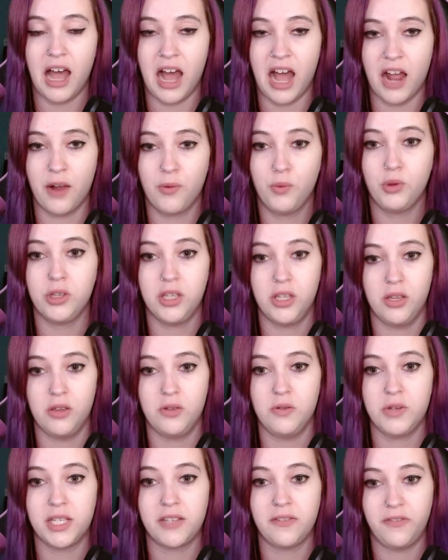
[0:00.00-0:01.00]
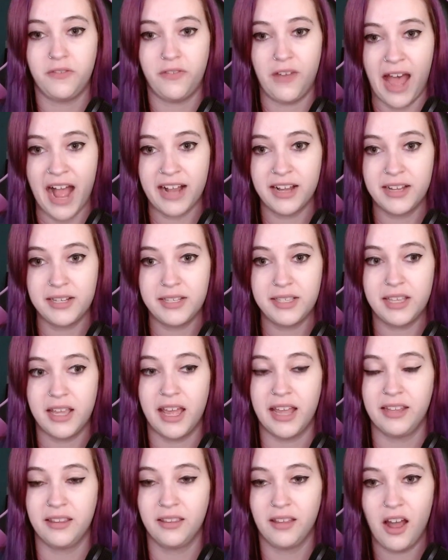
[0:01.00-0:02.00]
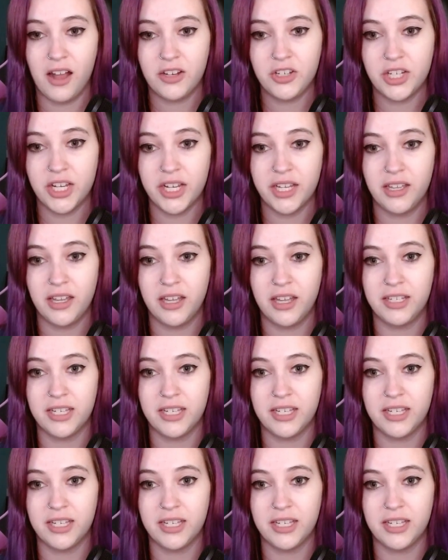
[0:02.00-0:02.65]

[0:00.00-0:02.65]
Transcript: I will use facts and logic